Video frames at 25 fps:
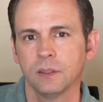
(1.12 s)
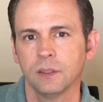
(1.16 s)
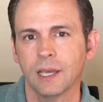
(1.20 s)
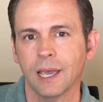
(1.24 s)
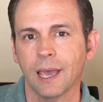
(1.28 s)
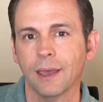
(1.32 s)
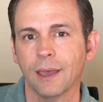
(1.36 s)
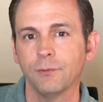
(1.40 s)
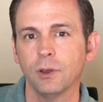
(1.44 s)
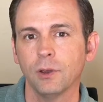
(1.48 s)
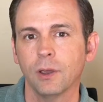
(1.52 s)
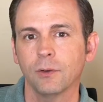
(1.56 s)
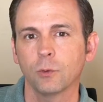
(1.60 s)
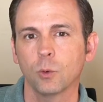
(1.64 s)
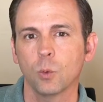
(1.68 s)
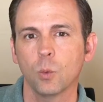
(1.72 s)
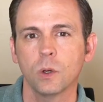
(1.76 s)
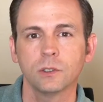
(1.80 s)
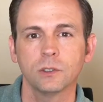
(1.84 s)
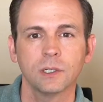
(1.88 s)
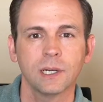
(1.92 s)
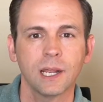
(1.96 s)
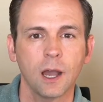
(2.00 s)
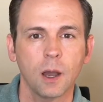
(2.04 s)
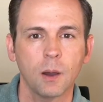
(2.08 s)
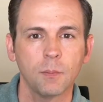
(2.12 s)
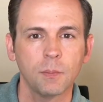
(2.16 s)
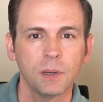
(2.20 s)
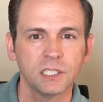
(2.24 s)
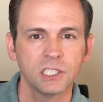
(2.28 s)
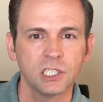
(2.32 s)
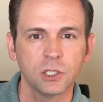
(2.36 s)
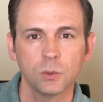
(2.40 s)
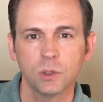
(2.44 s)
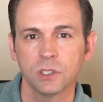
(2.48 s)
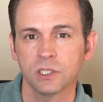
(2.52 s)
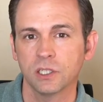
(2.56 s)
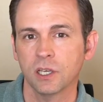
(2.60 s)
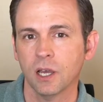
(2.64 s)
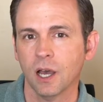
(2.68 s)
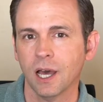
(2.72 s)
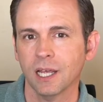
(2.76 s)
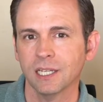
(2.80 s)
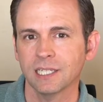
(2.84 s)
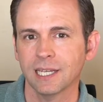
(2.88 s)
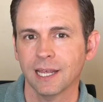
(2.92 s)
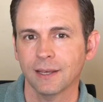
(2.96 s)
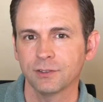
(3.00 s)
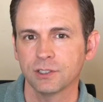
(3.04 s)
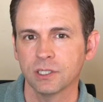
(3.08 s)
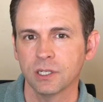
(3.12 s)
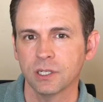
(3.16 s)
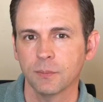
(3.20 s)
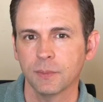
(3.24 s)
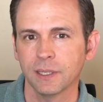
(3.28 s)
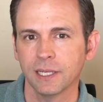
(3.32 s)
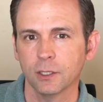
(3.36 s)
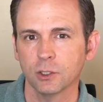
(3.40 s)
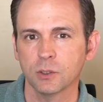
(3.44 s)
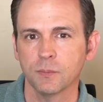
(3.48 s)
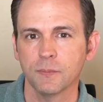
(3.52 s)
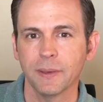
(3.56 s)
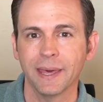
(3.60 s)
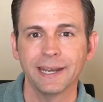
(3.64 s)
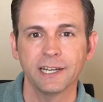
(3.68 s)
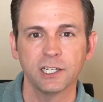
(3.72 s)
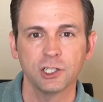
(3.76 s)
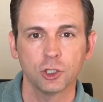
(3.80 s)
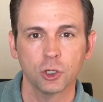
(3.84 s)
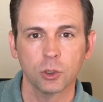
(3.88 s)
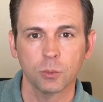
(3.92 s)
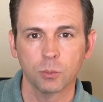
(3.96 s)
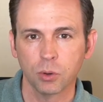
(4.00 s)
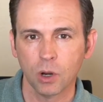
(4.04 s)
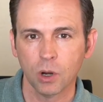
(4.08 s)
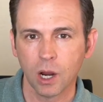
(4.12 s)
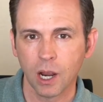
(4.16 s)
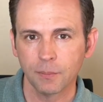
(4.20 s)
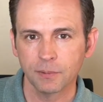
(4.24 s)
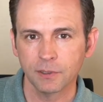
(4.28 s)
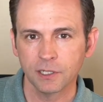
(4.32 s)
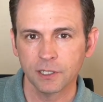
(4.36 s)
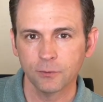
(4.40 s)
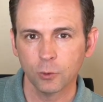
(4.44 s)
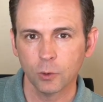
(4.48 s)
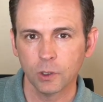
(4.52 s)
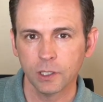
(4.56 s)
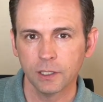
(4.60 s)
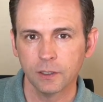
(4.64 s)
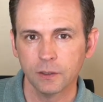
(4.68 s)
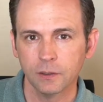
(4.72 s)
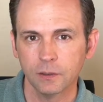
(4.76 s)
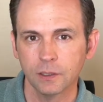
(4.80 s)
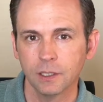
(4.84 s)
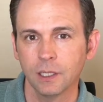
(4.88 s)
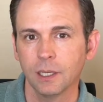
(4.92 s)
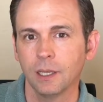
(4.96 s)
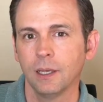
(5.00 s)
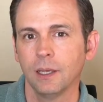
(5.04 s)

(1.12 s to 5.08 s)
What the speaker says: Have you ever wondered how much it would cost to have somebody else manage your property for you?